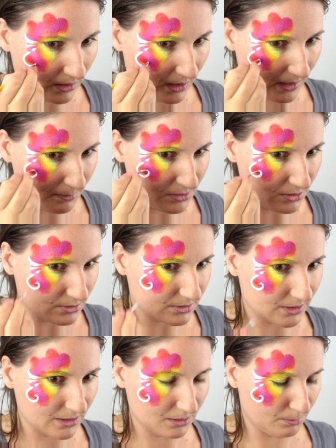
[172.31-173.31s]
I'm
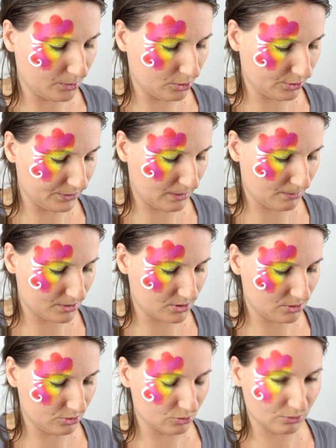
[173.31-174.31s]
using the Bolt
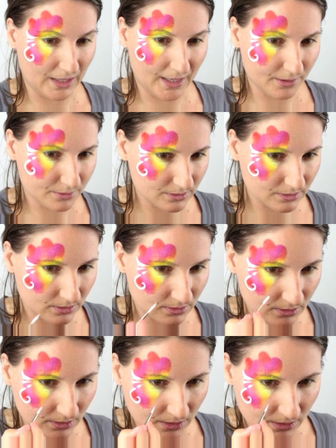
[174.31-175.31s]
#2 round.
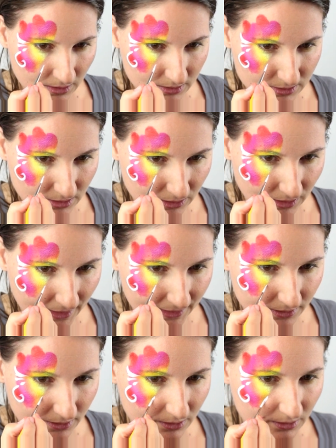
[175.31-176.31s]
It's the
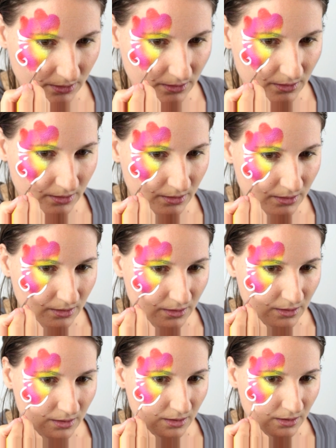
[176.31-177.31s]
liner,
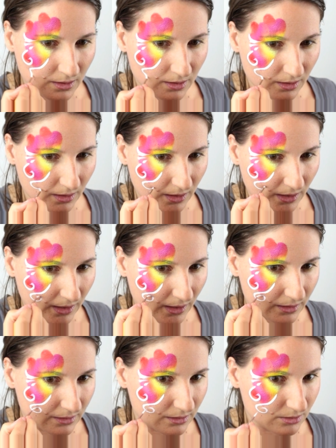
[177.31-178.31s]

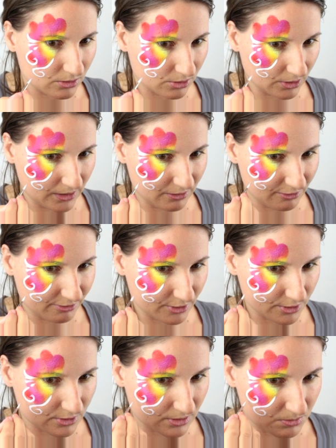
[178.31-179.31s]
and it's great
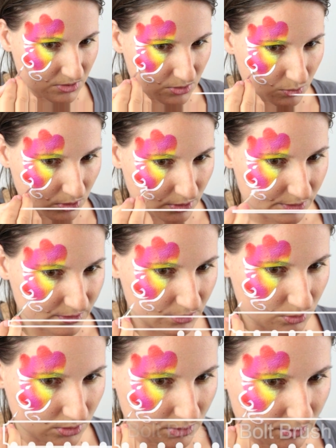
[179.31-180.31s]
for some swirls and
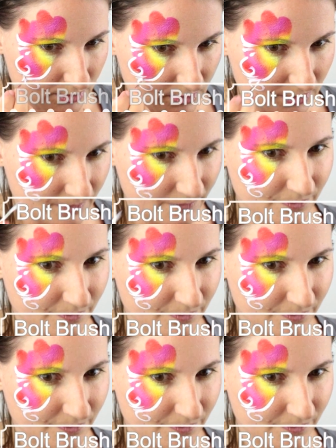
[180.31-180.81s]
twirls.